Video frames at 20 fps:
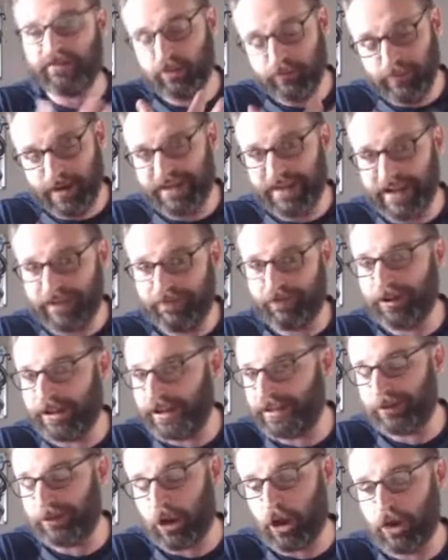you may never
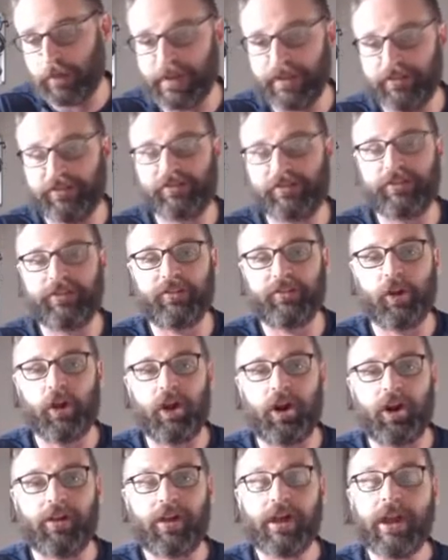get log messages at
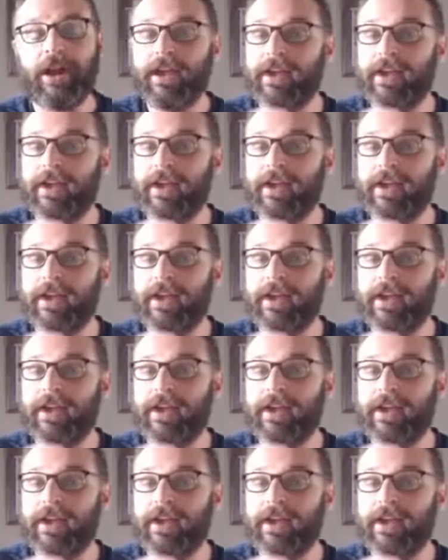all.